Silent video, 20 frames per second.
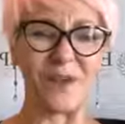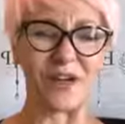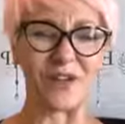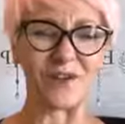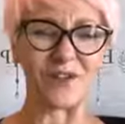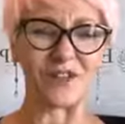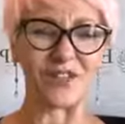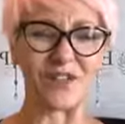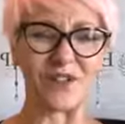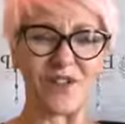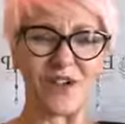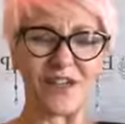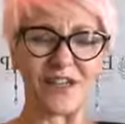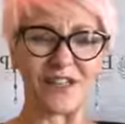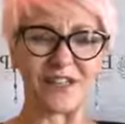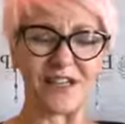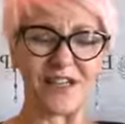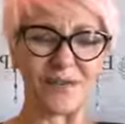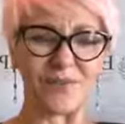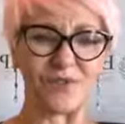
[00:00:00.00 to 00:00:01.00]
parents a lot
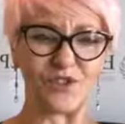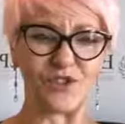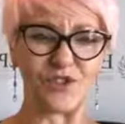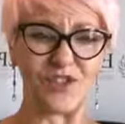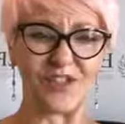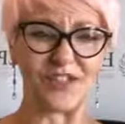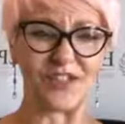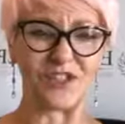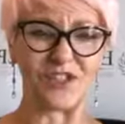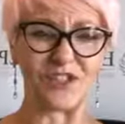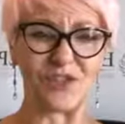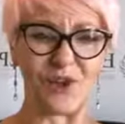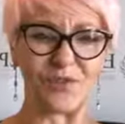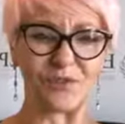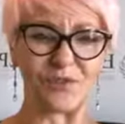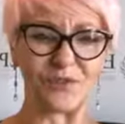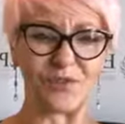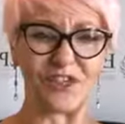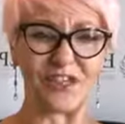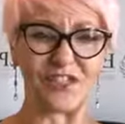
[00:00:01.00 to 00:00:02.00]
of times trying to
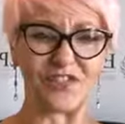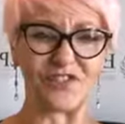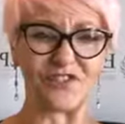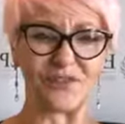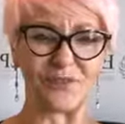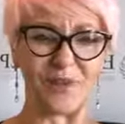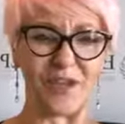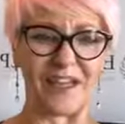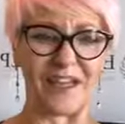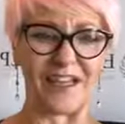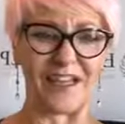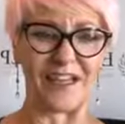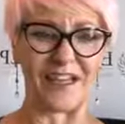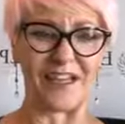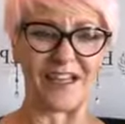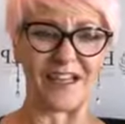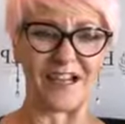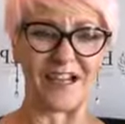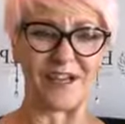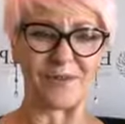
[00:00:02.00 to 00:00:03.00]
stop their kids from making
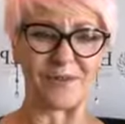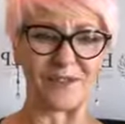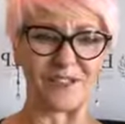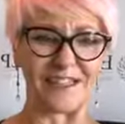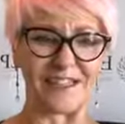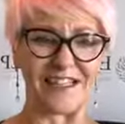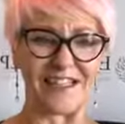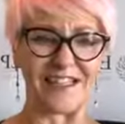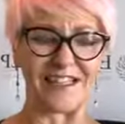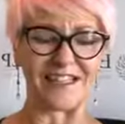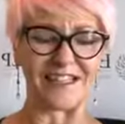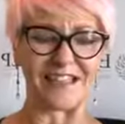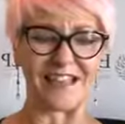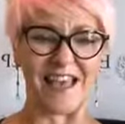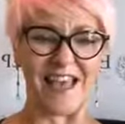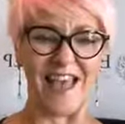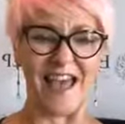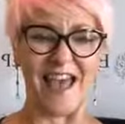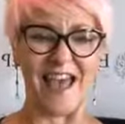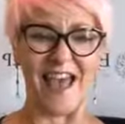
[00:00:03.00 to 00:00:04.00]
any kind of mistakes.
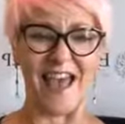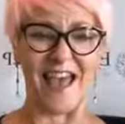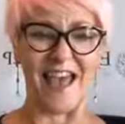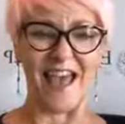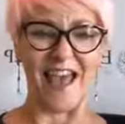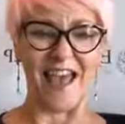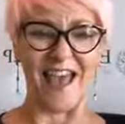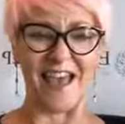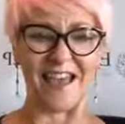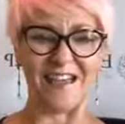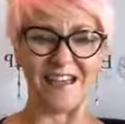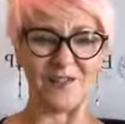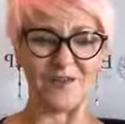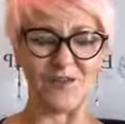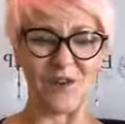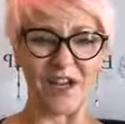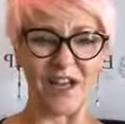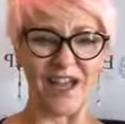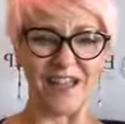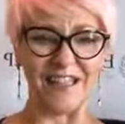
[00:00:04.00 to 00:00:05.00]
And in
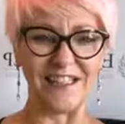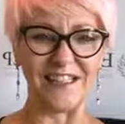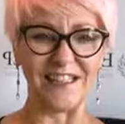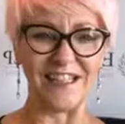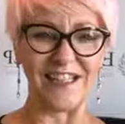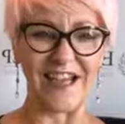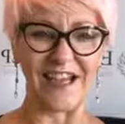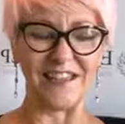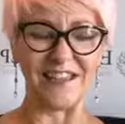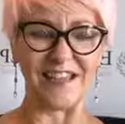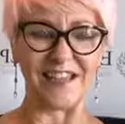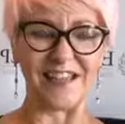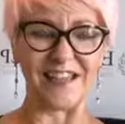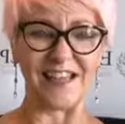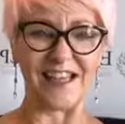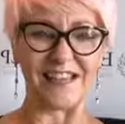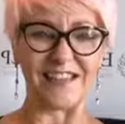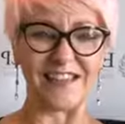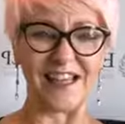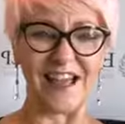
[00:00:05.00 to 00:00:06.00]
reality, I think
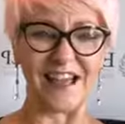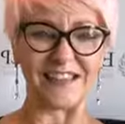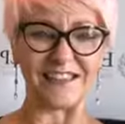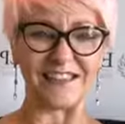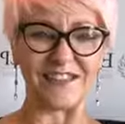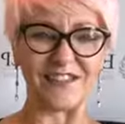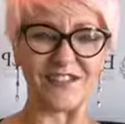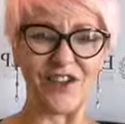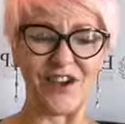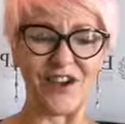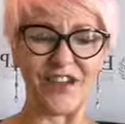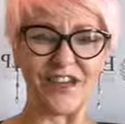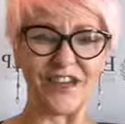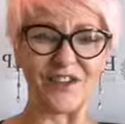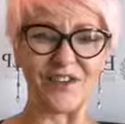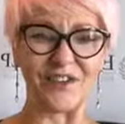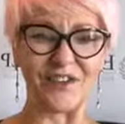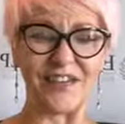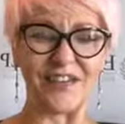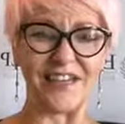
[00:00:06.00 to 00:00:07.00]
that that's not
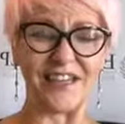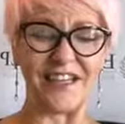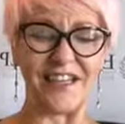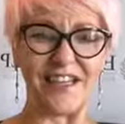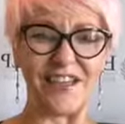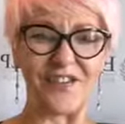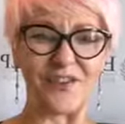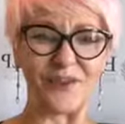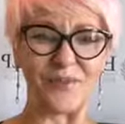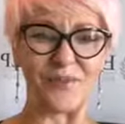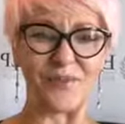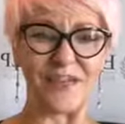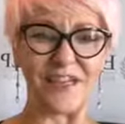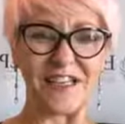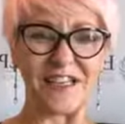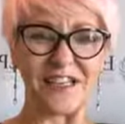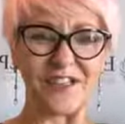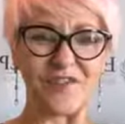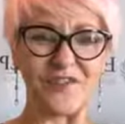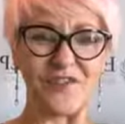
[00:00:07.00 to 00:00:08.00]
a good thing either,
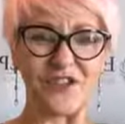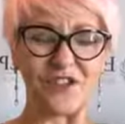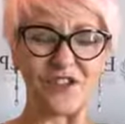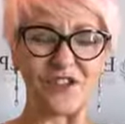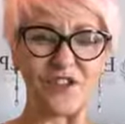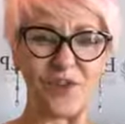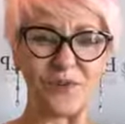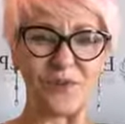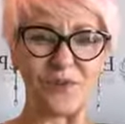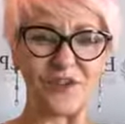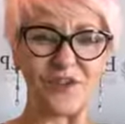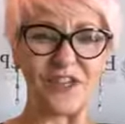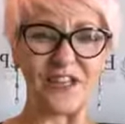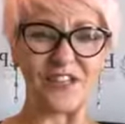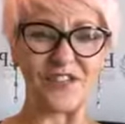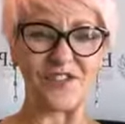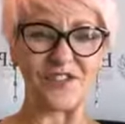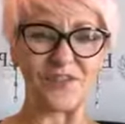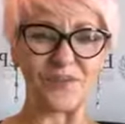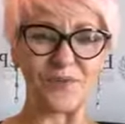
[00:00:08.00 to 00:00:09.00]
because if you stop your
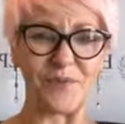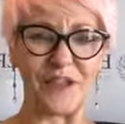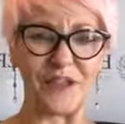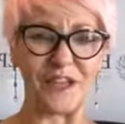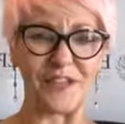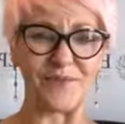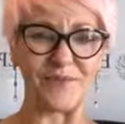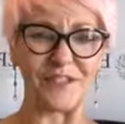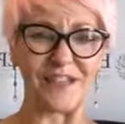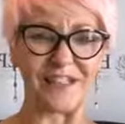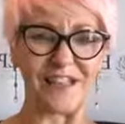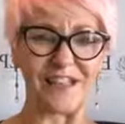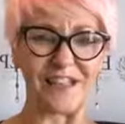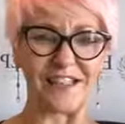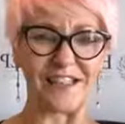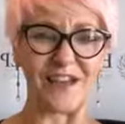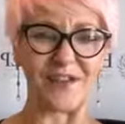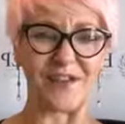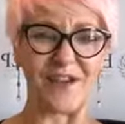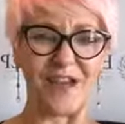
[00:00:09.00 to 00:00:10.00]
kids from making
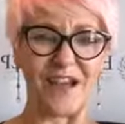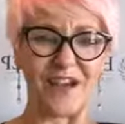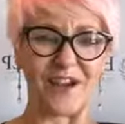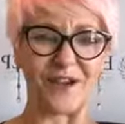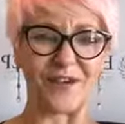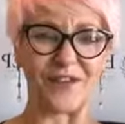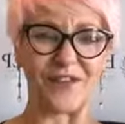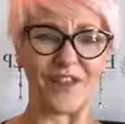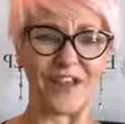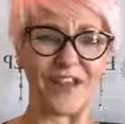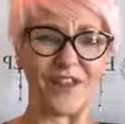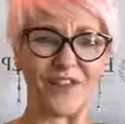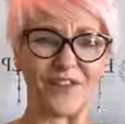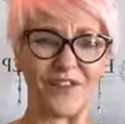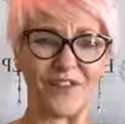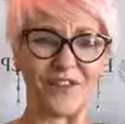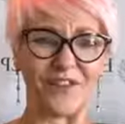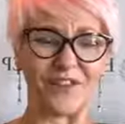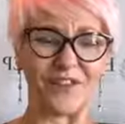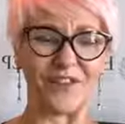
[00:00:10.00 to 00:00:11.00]
mistakes, how the heck are they going
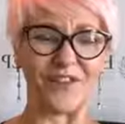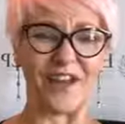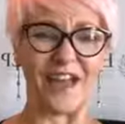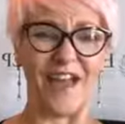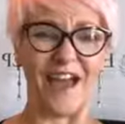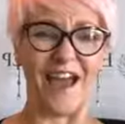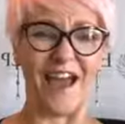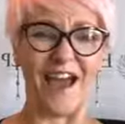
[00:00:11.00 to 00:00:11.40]
to learn?